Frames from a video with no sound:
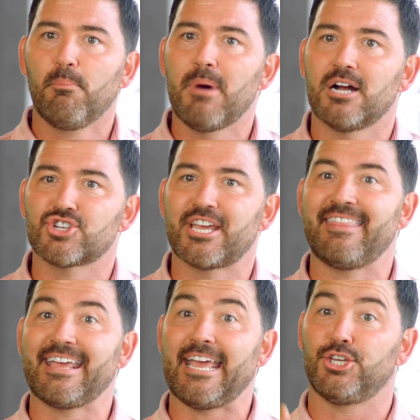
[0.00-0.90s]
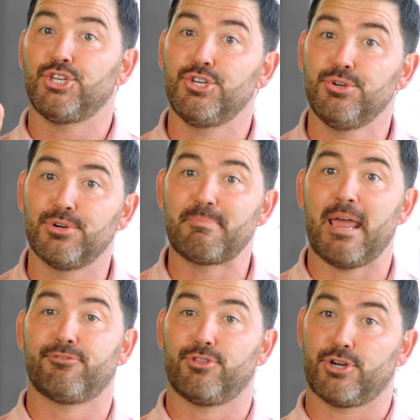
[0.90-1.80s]
much can they get you to pay
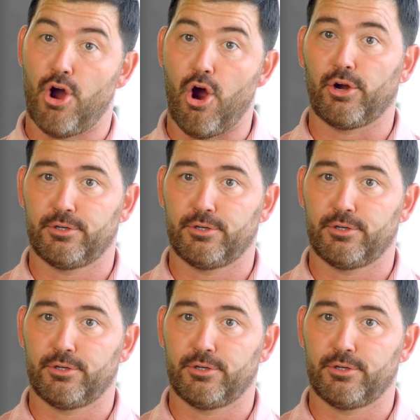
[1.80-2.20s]
for the car?